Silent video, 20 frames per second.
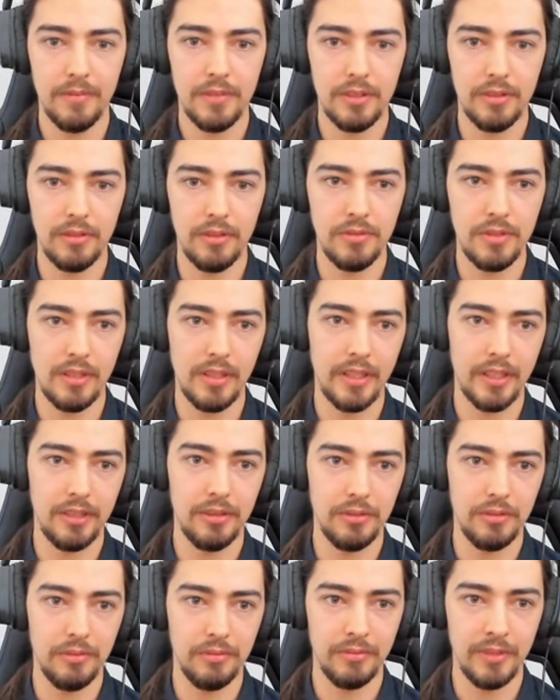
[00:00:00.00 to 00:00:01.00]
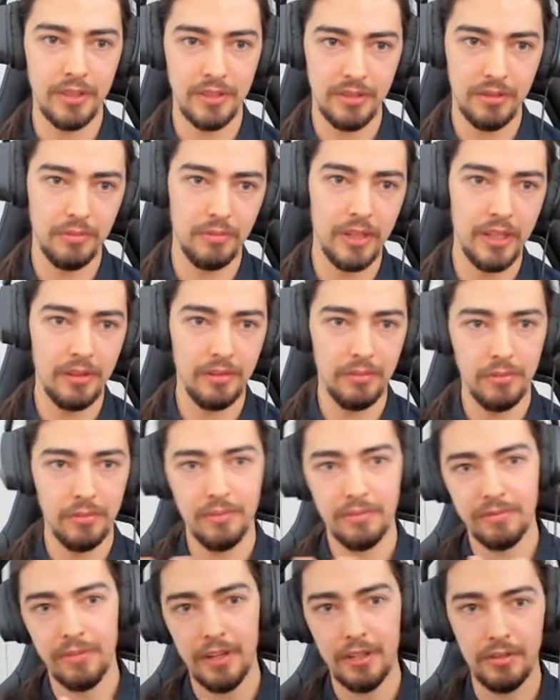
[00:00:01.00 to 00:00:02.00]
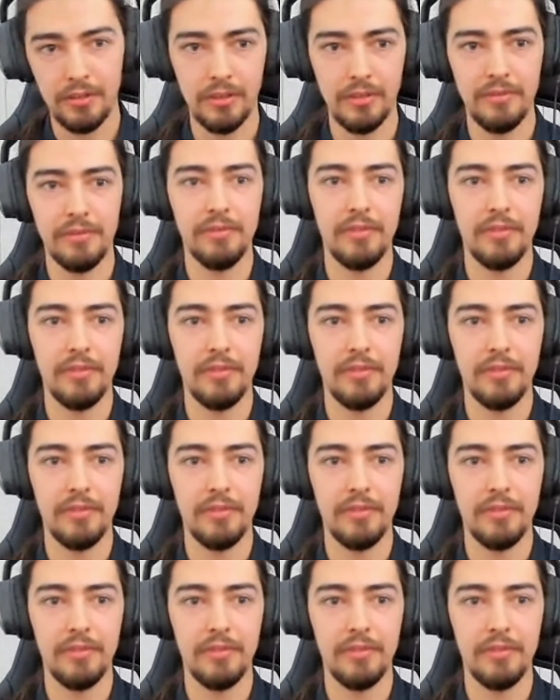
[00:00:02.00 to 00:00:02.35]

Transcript: So those are like that's the way that we funnel and